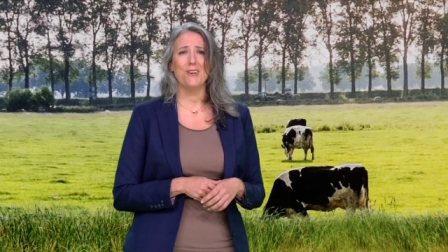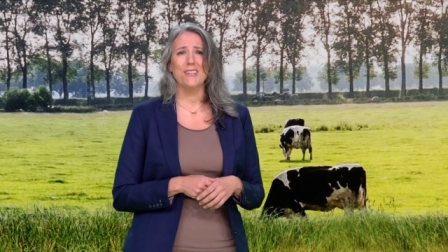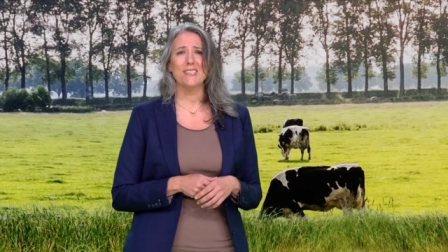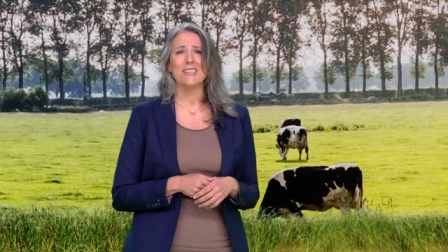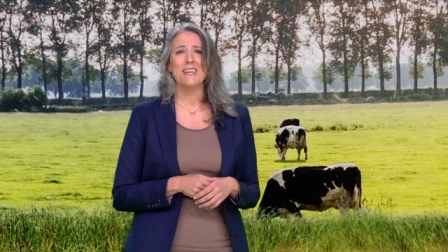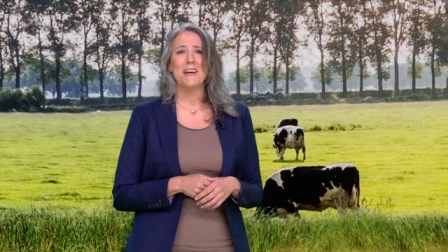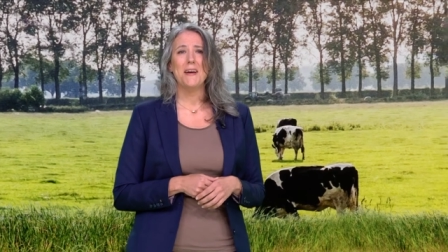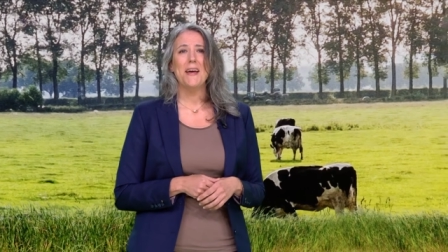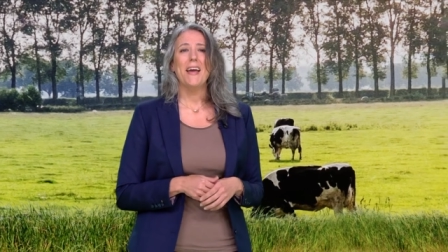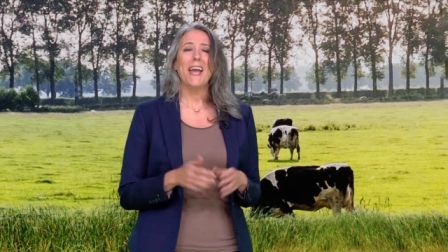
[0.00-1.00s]
us.
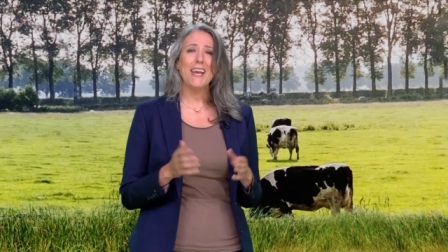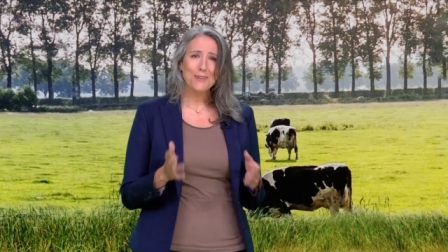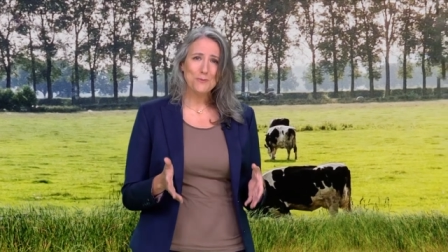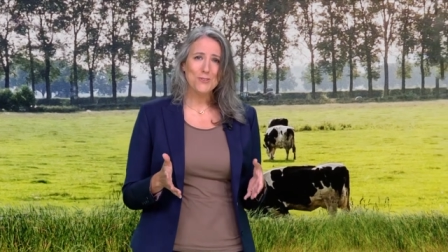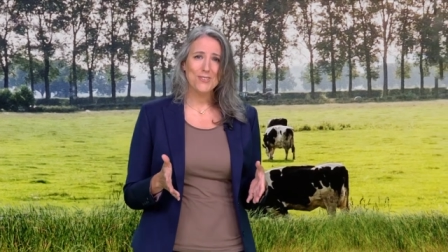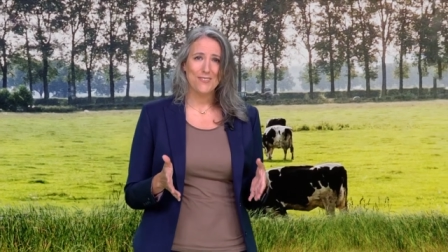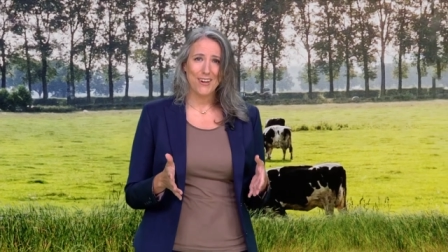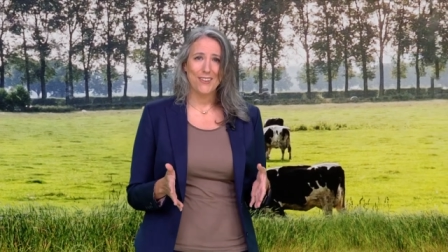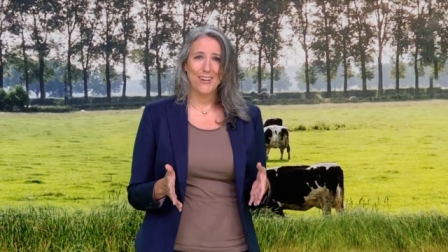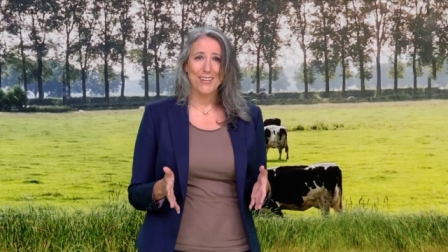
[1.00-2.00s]
Animals, on the
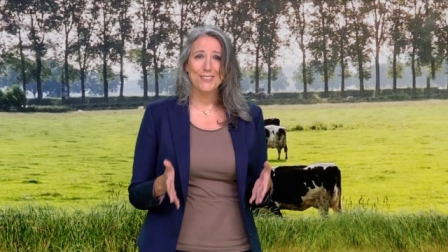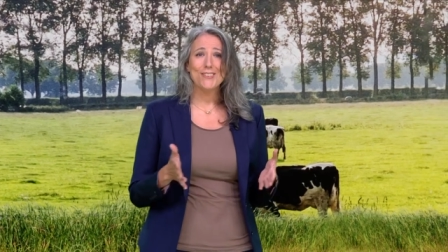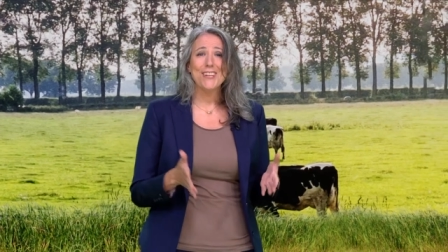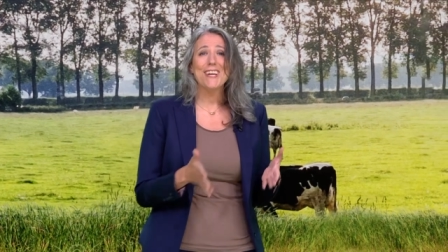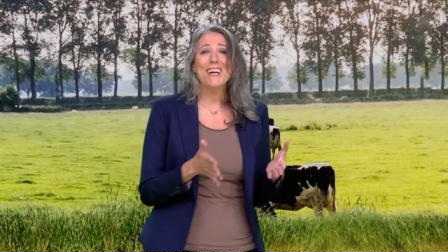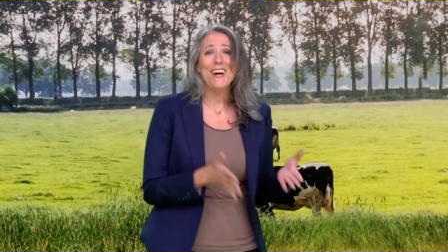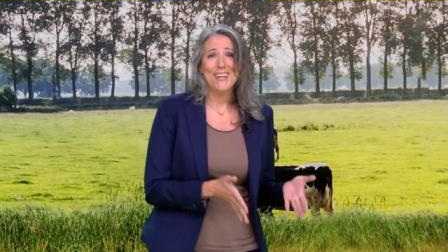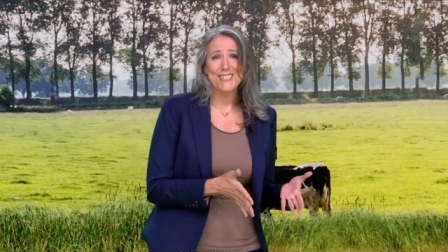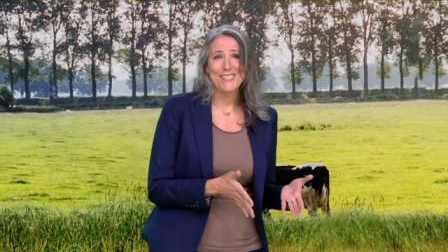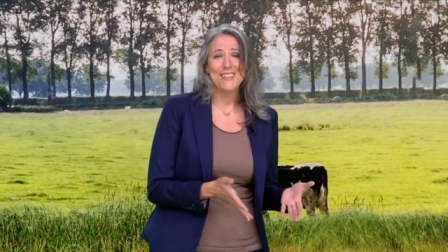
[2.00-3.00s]
other hand, are like
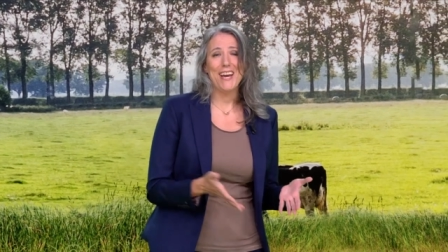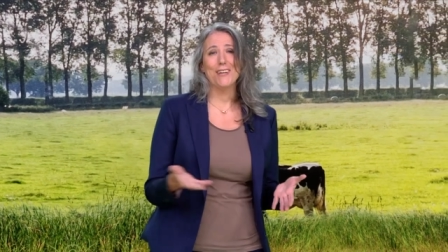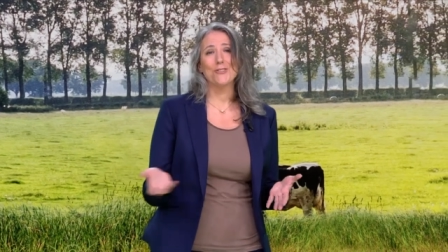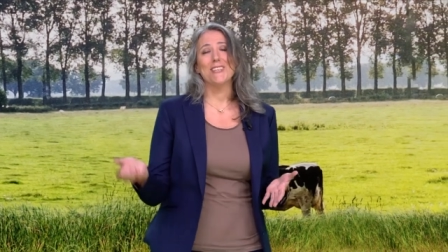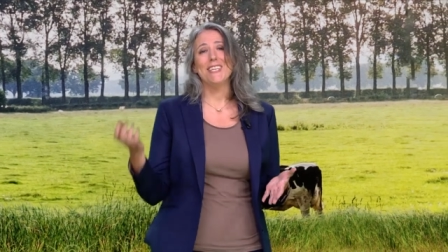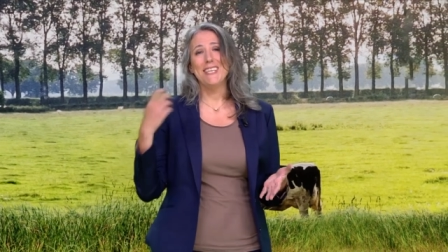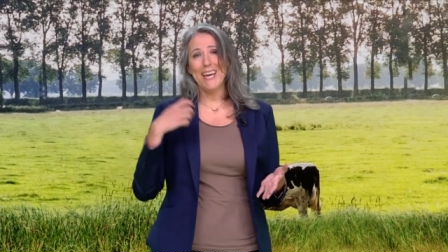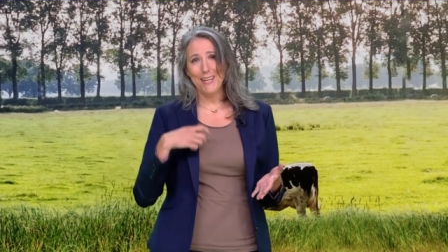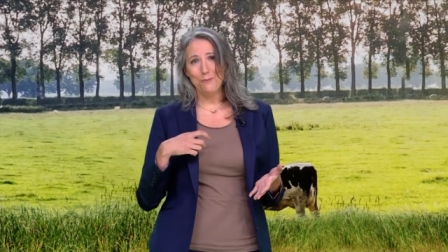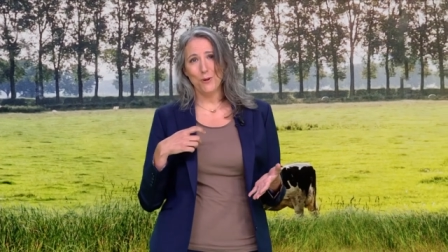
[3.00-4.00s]
us. They actually
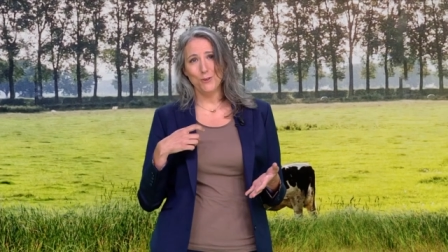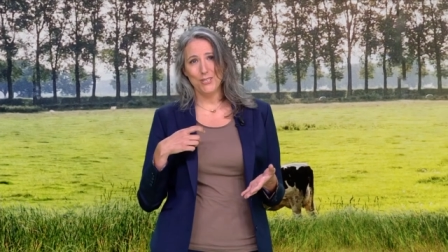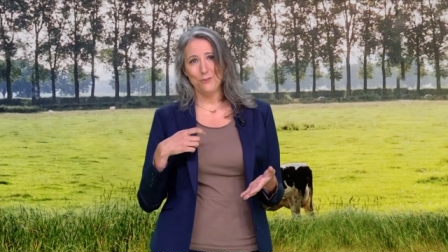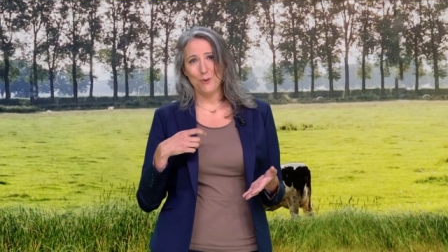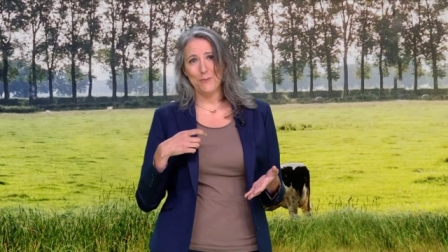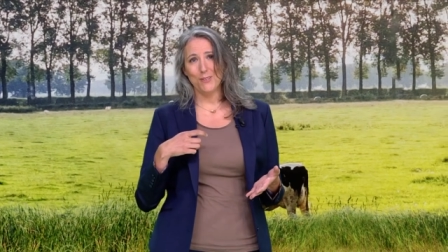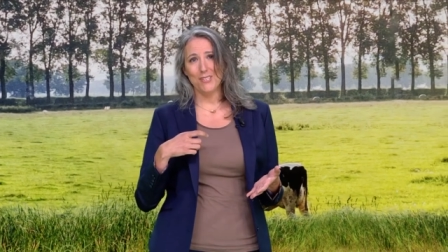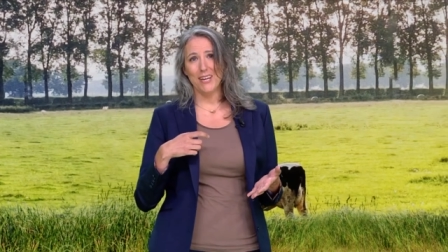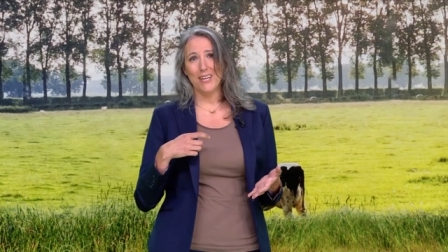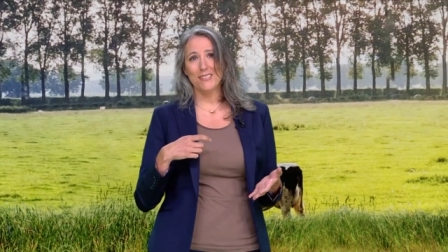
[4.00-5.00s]
get in protein from their
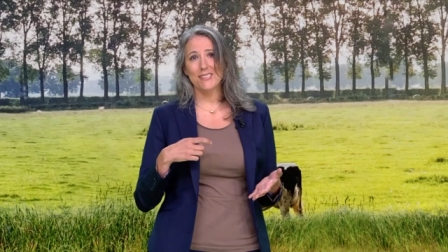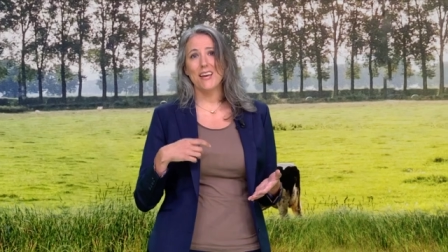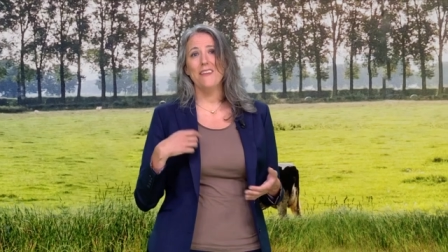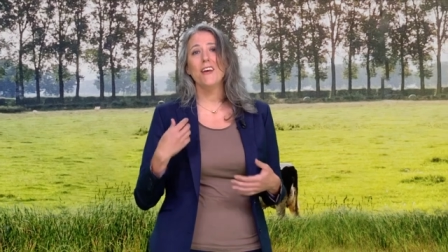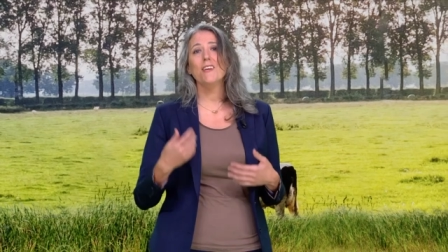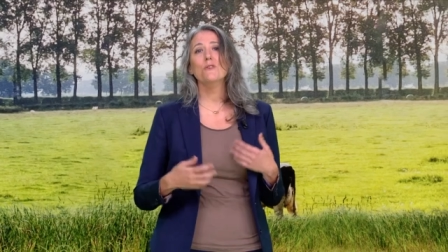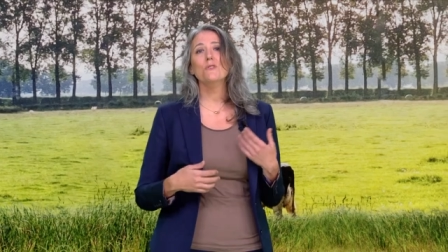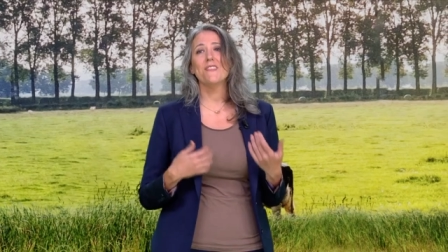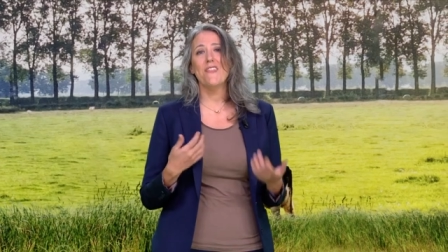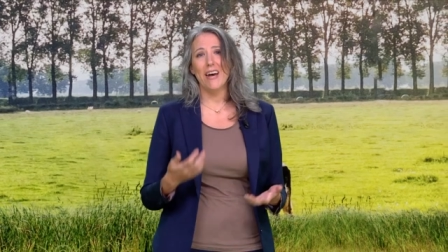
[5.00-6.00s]
diets and they
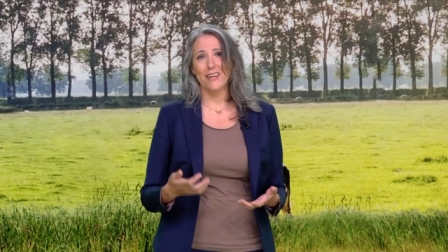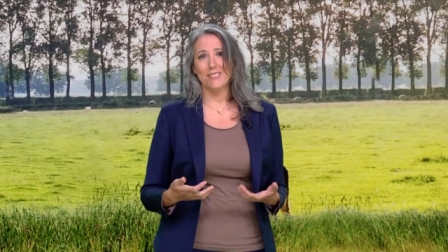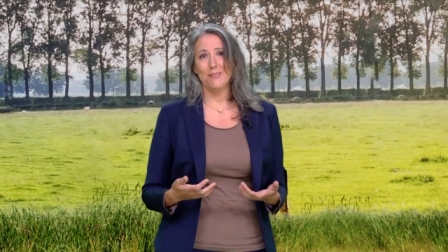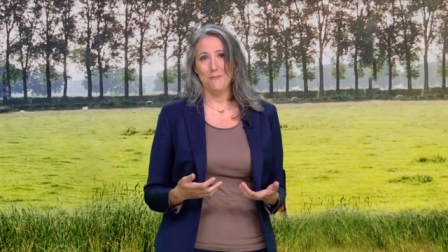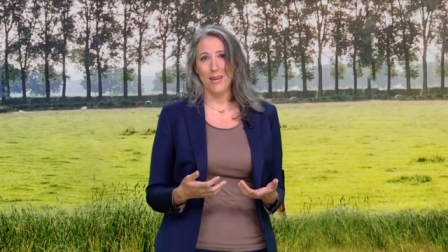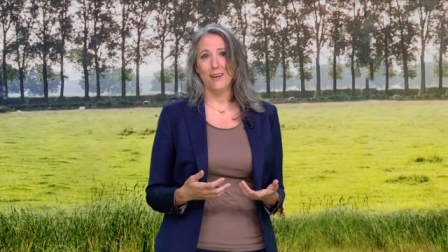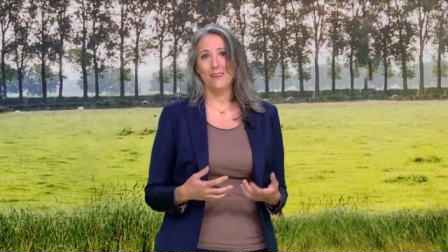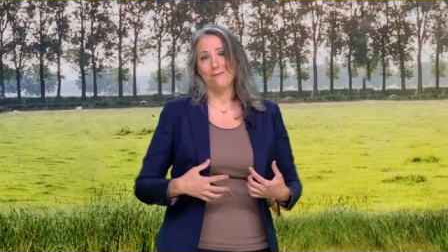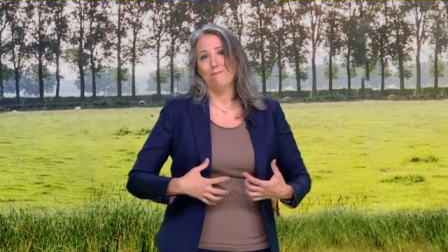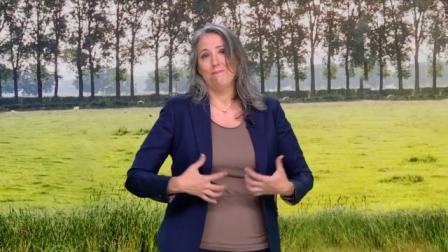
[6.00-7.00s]
use that to make